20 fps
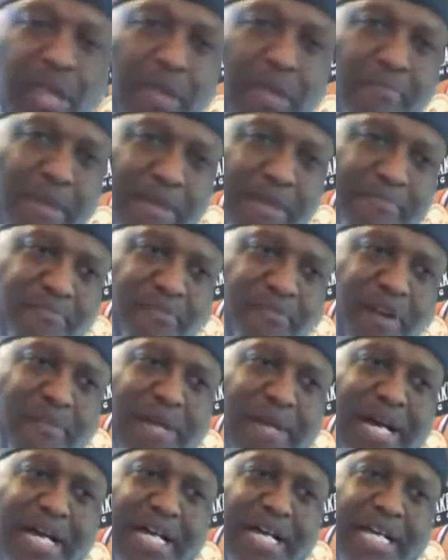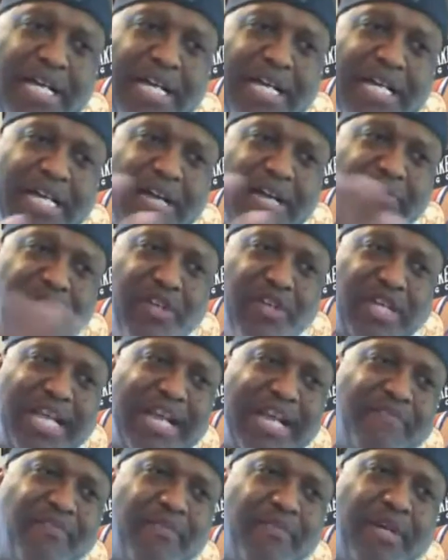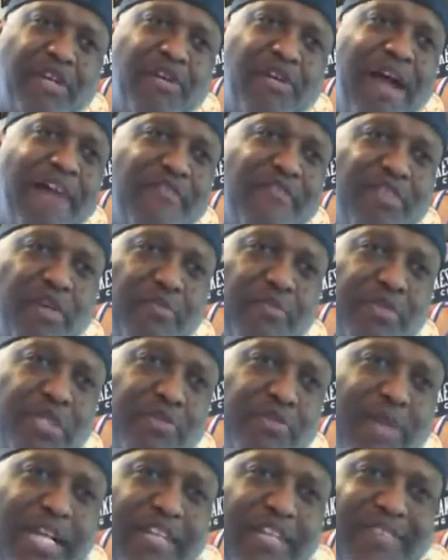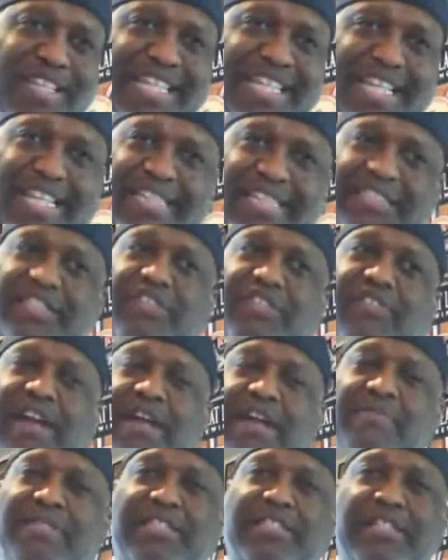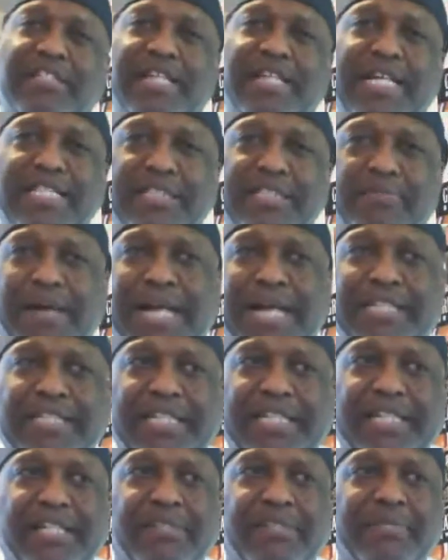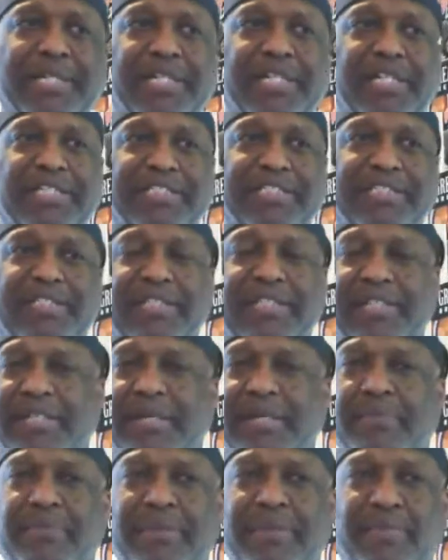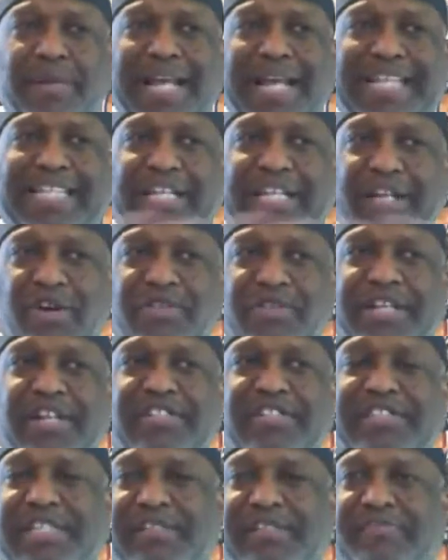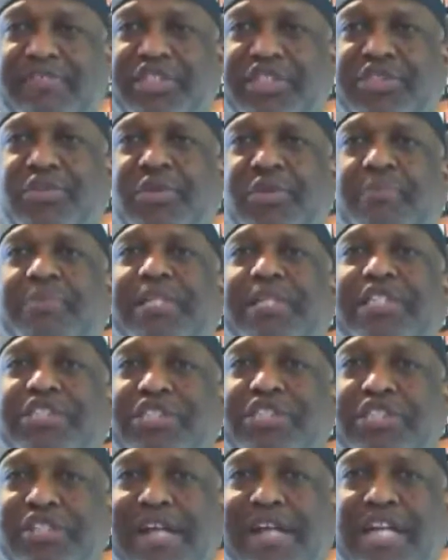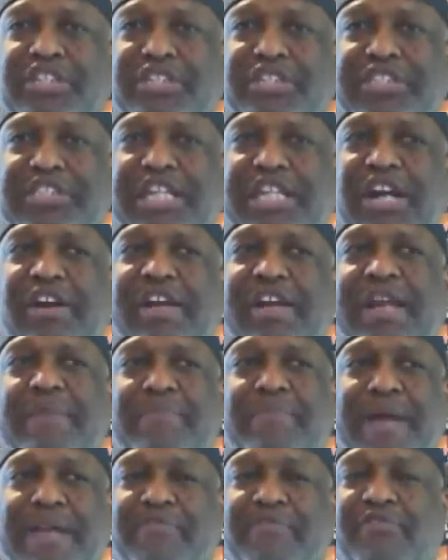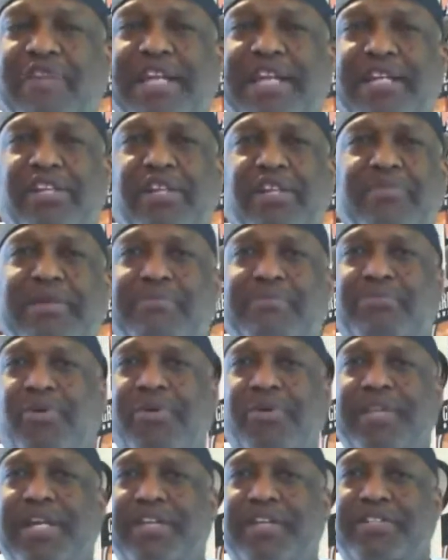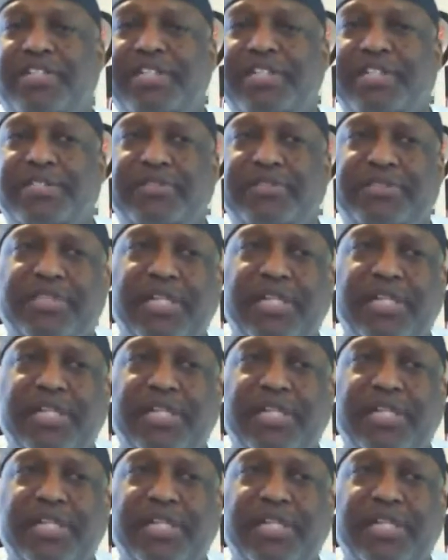But from now if you look at it from a graphical perspective, I think Instagram is a nice spot to go, because people like to go there and see the visual pictures you're actually sharing, and they might read a little bit more there too.